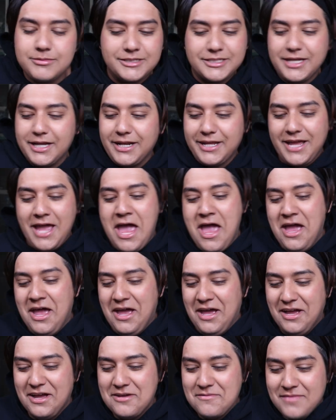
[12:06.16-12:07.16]
just kidding.
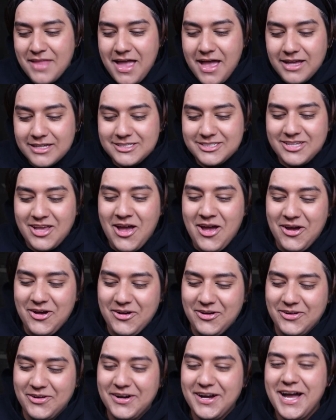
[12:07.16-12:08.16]
So,
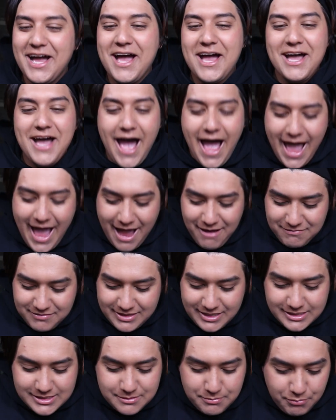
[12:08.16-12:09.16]
I have
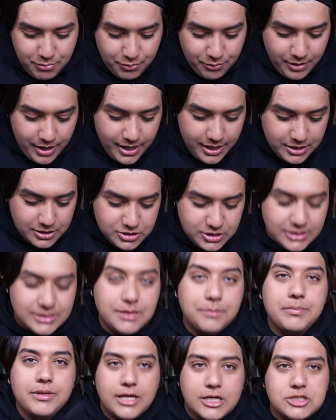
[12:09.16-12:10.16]
this brush. It's
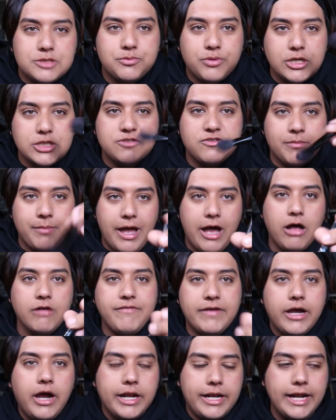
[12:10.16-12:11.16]
a blush brush from
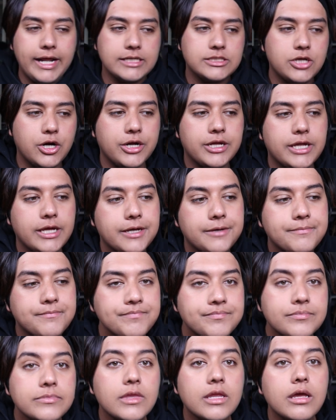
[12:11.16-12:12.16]
e.l.f. I got it at Target.
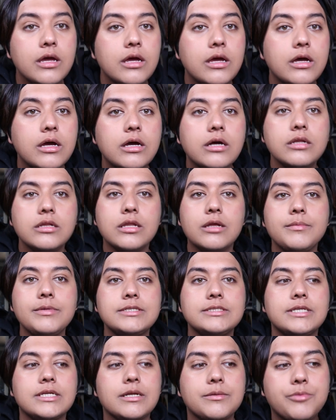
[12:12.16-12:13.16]
Let me
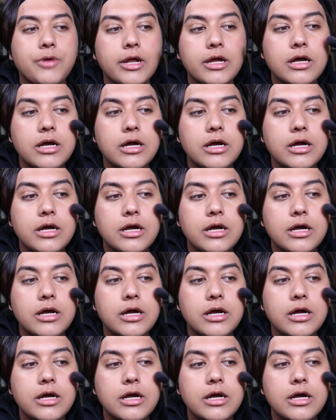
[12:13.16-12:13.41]
sit upright.